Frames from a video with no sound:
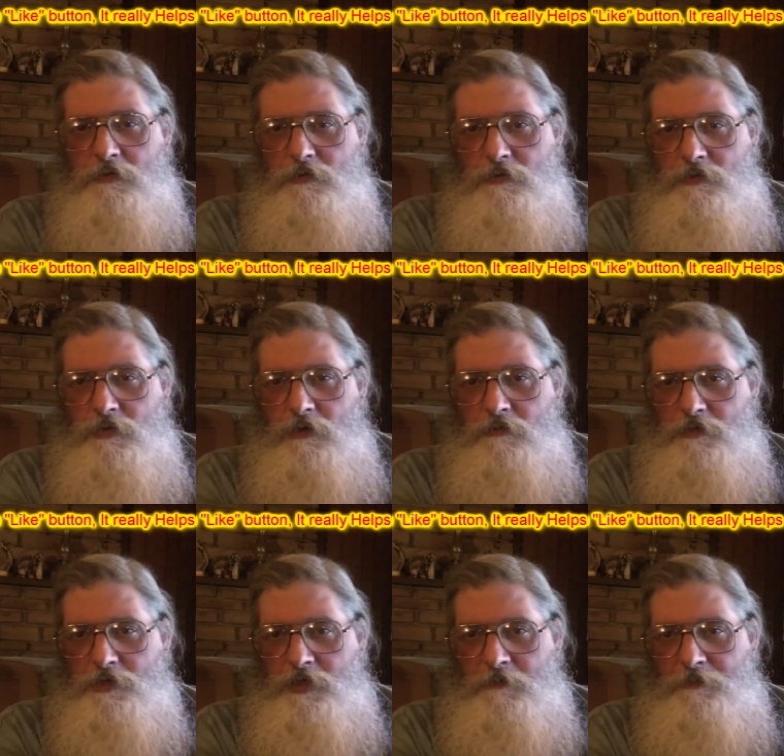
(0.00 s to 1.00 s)
to show
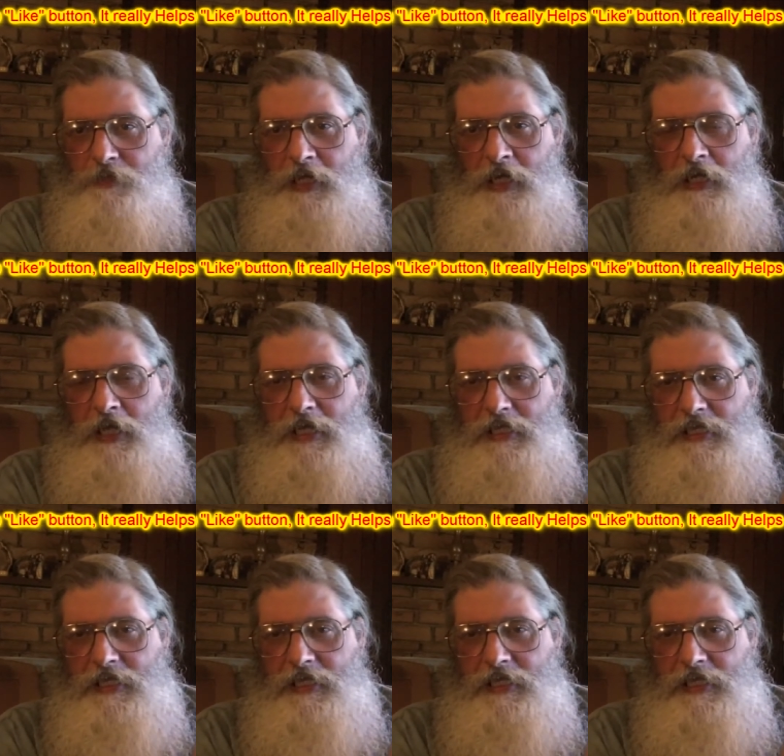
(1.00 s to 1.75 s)
something like